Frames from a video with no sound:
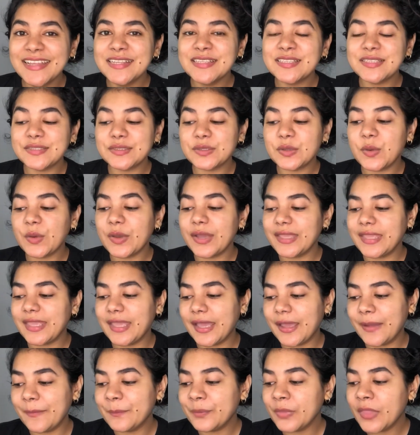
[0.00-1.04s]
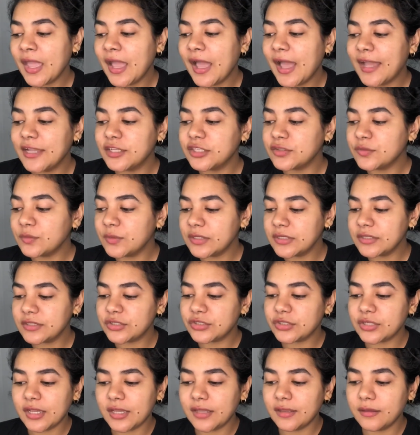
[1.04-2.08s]
So yeah, I just wanted to
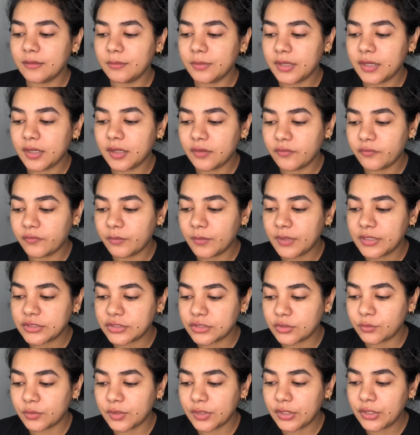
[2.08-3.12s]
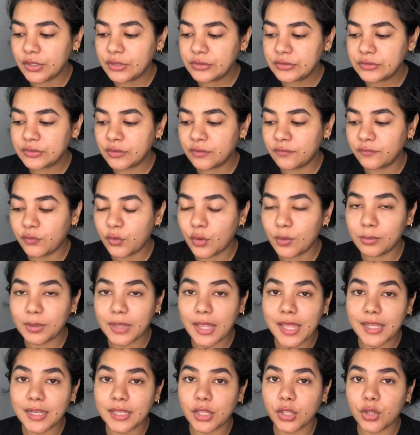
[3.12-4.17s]
share a little bit of information with you, so if you're
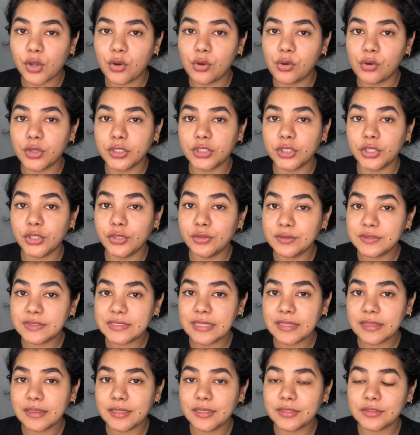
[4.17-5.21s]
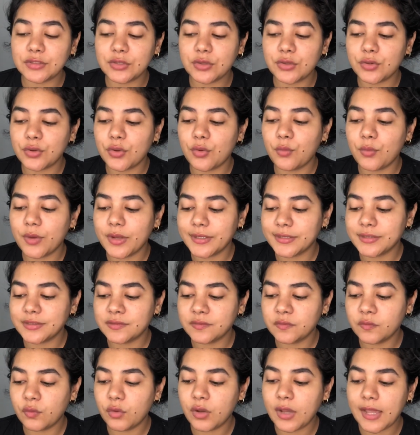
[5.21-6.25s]
planning on using this, you know what it's
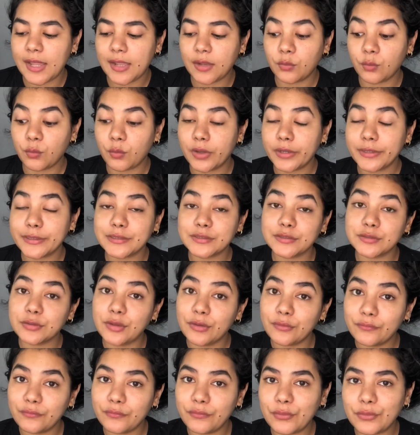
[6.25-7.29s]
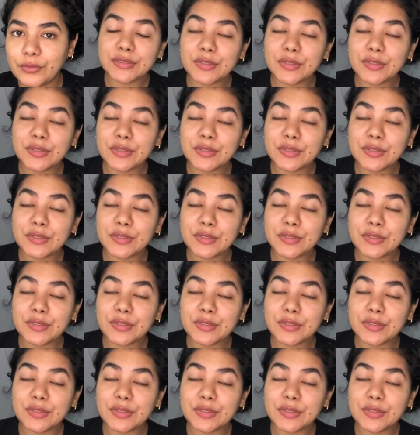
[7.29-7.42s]
for and what it's not for.